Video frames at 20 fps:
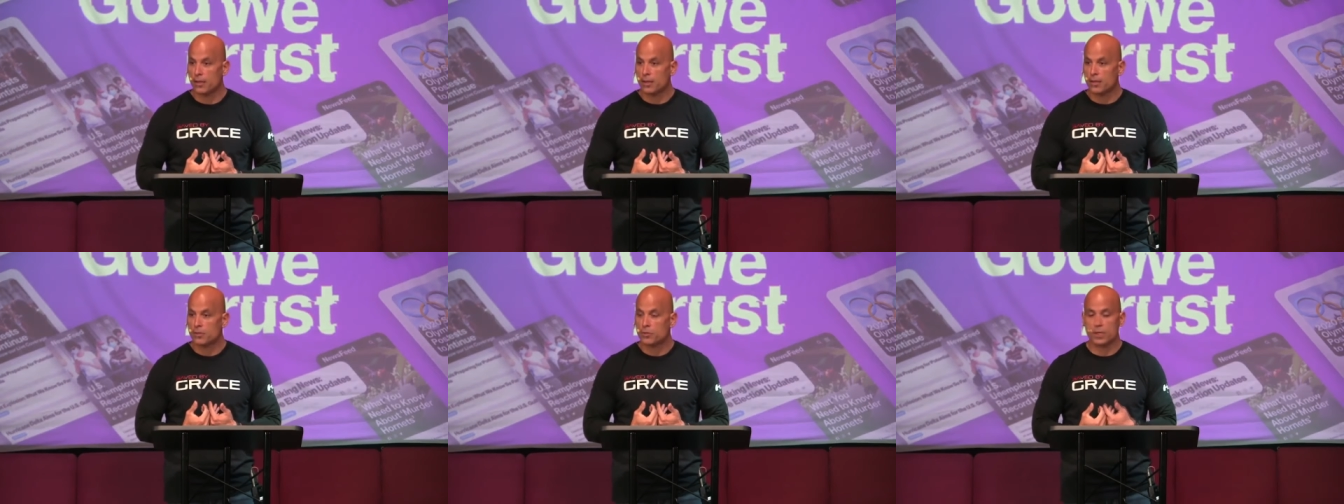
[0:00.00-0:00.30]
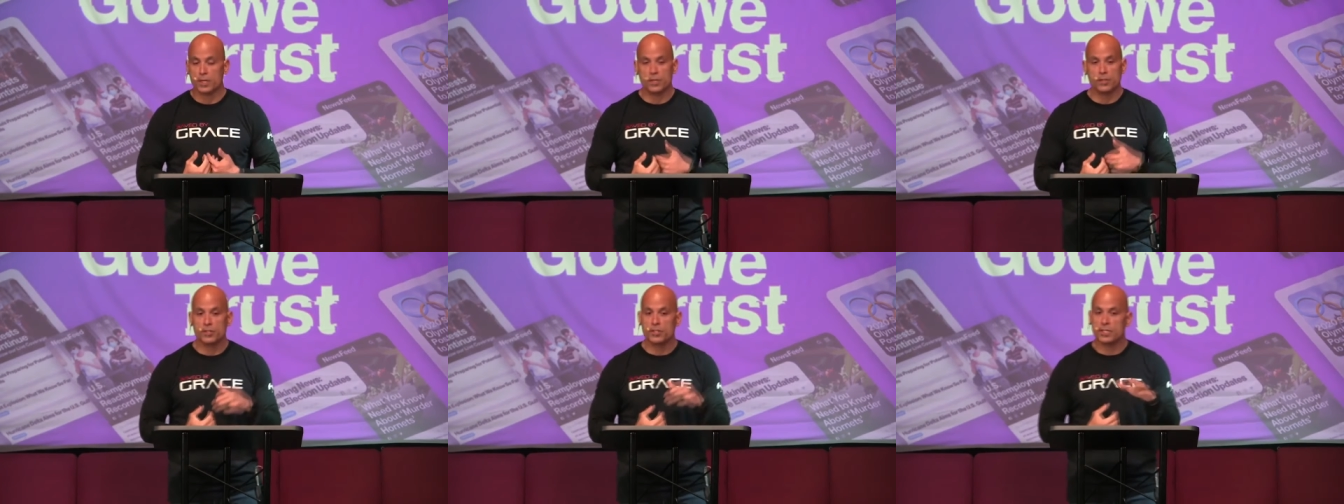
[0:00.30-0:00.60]
So we
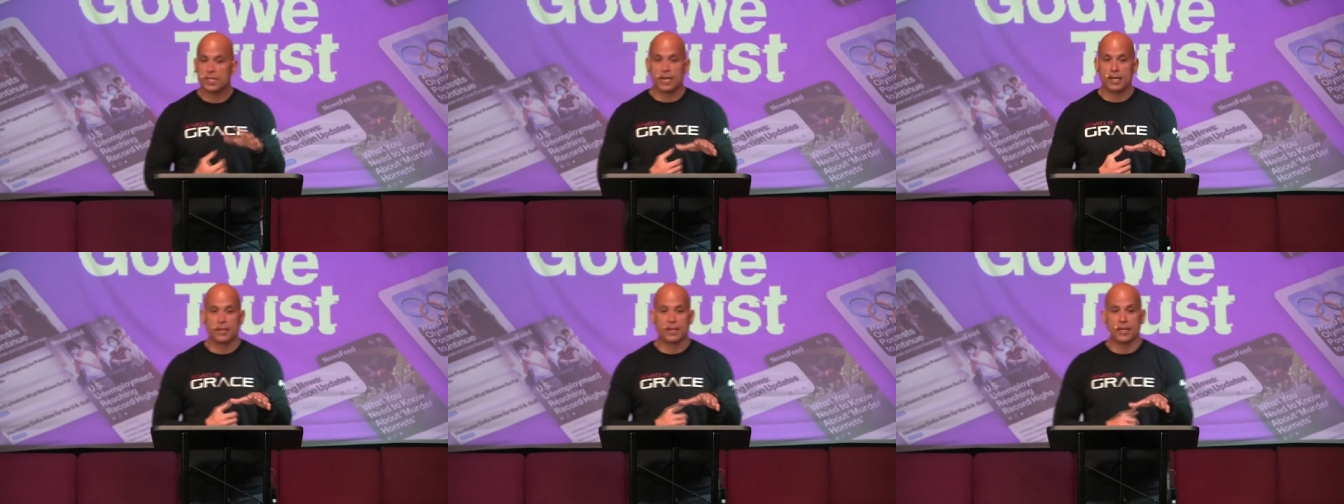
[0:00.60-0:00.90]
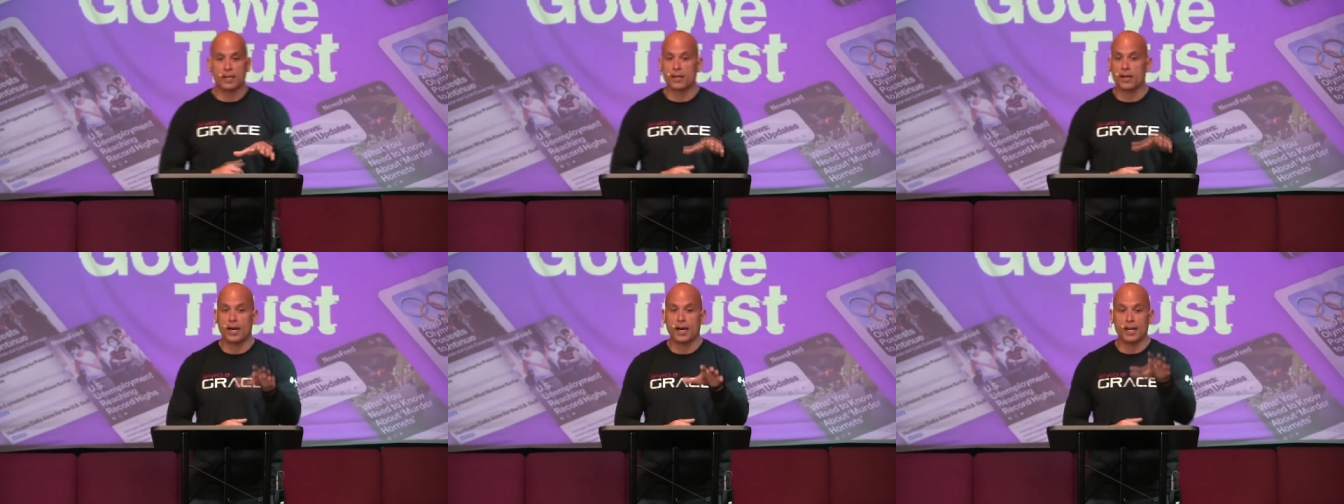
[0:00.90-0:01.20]
understand
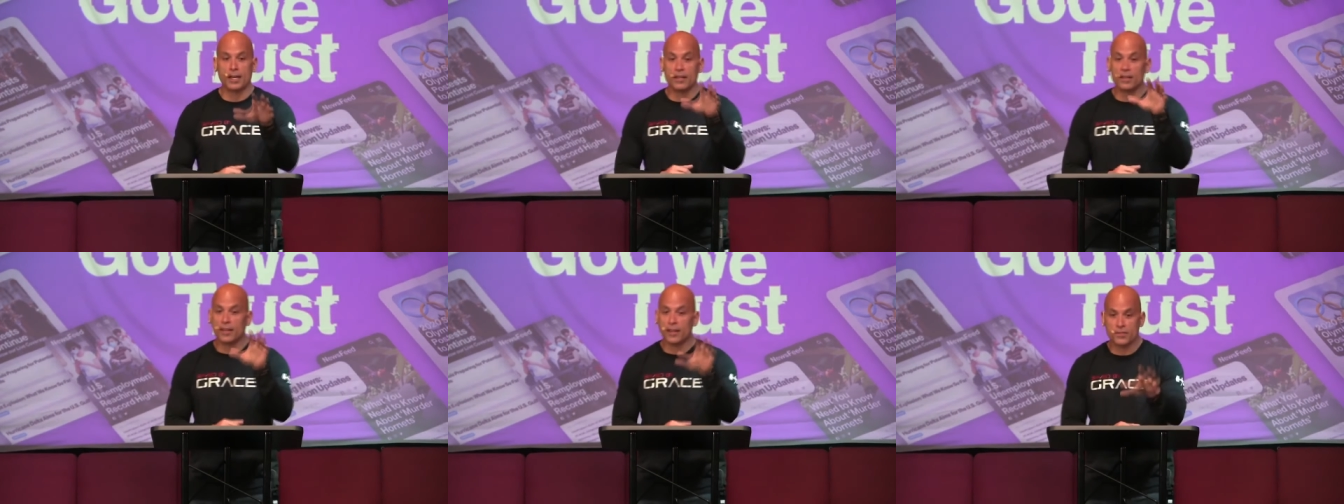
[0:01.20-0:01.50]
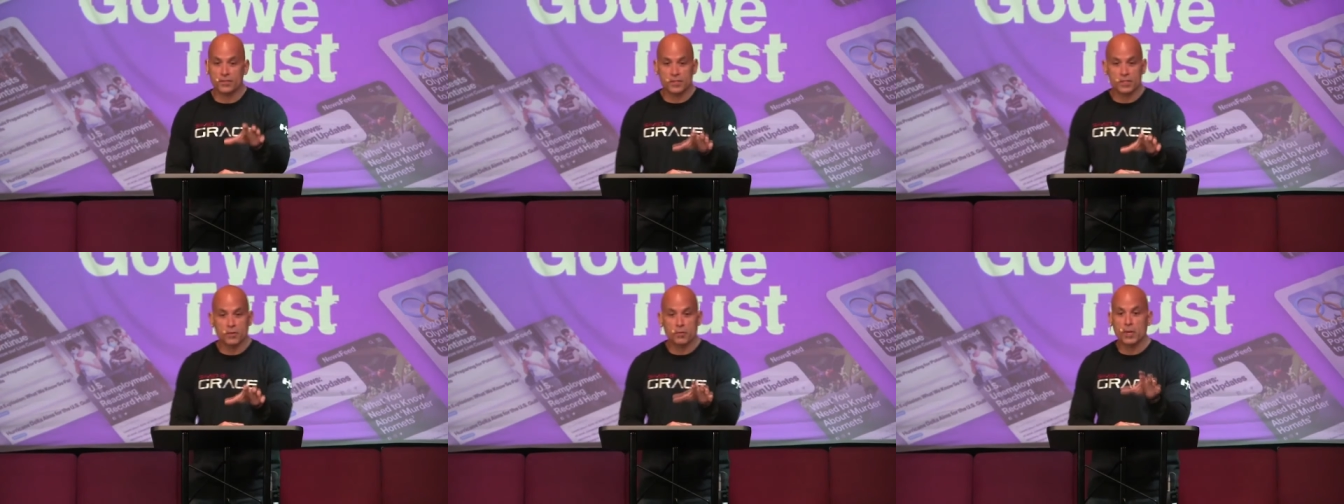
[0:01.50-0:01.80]
that God
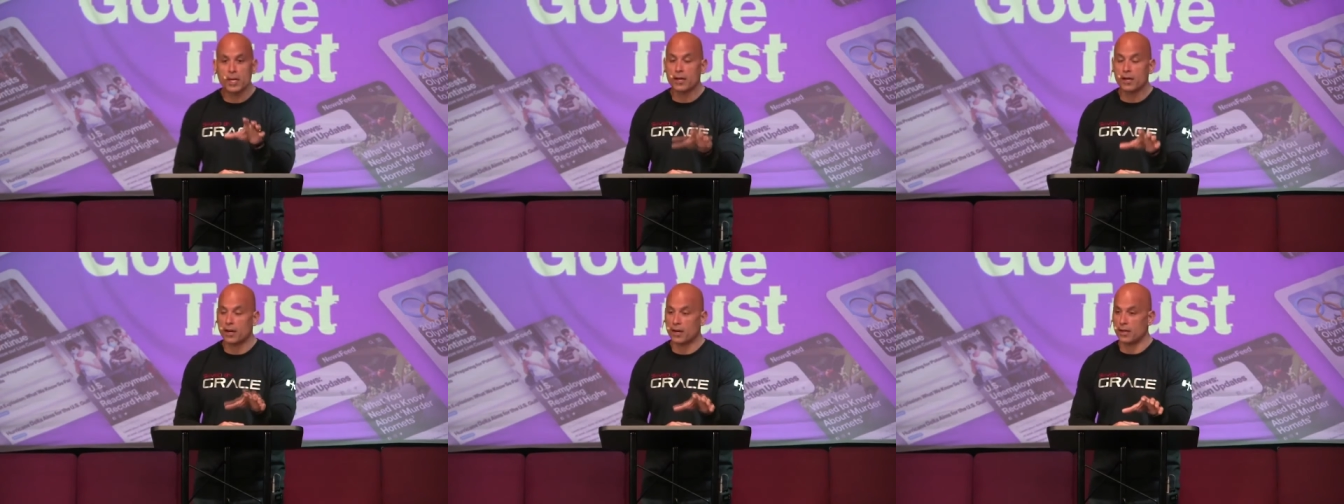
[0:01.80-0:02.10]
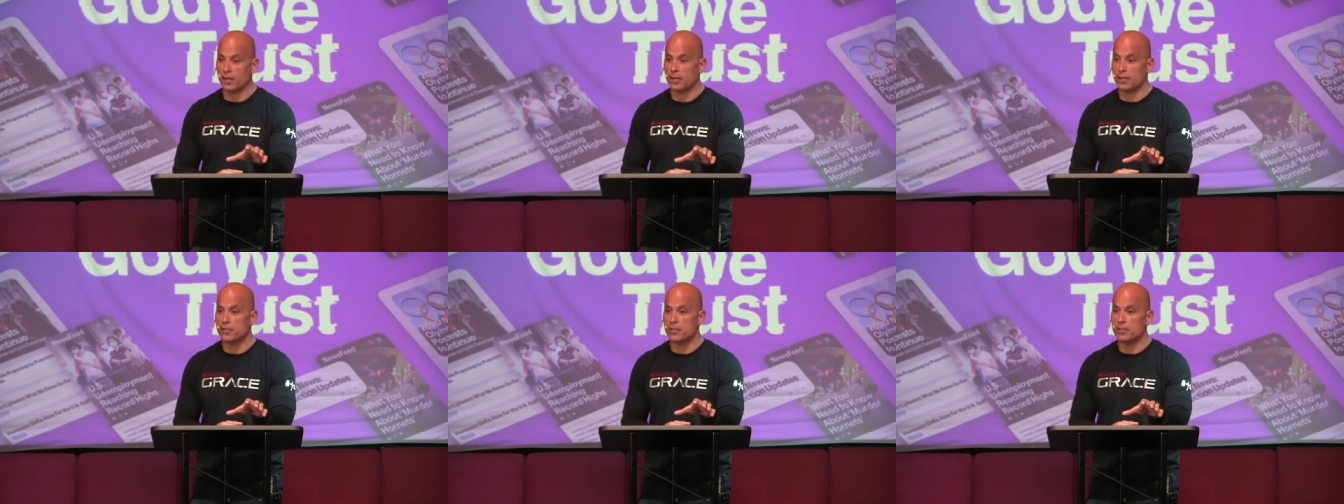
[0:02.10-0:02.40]
loves you
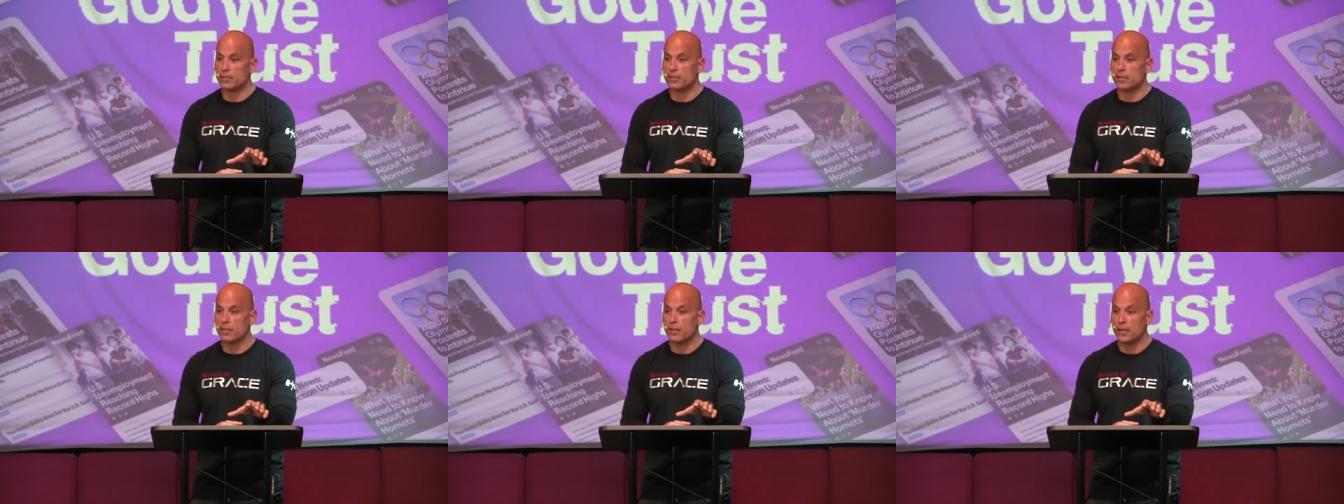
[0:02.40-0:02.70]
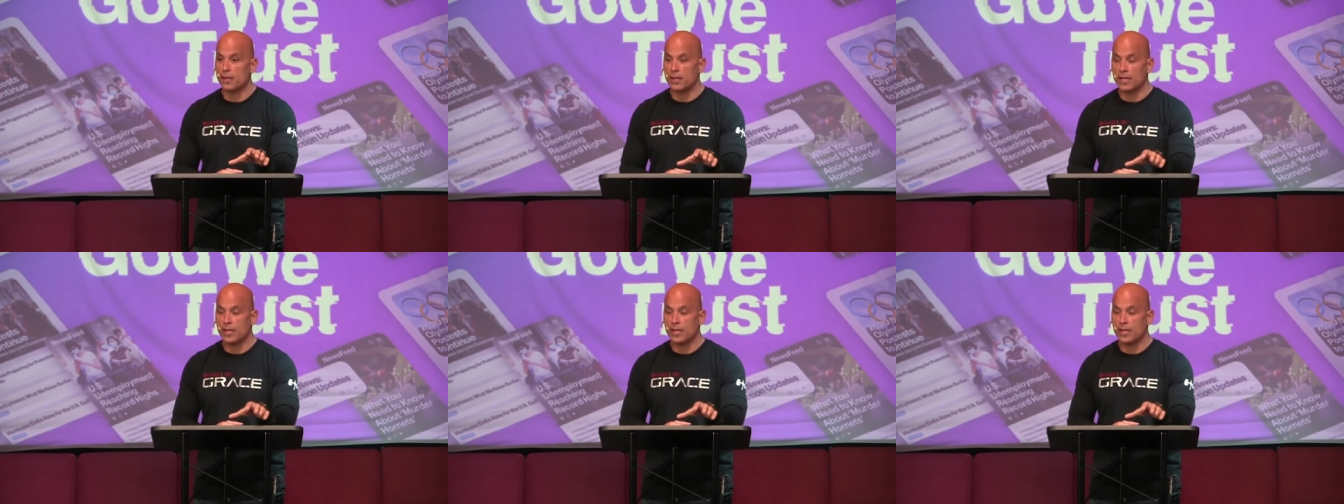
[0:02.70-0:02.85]
regardless.